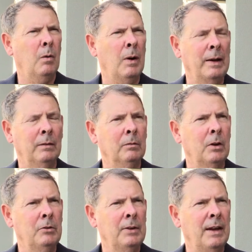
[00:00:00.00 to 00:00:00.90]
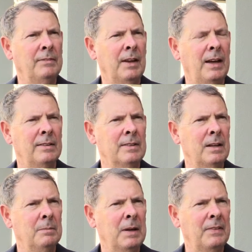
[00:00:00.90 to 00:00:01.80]
I don't know. You'd have to ask
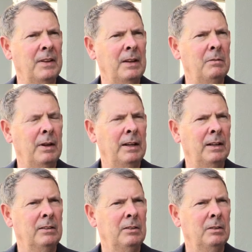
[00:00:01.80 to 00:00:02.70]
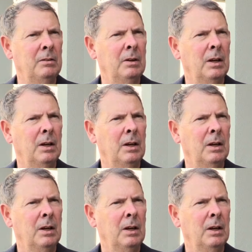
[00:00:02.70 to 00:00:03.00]
him, but I think he ran into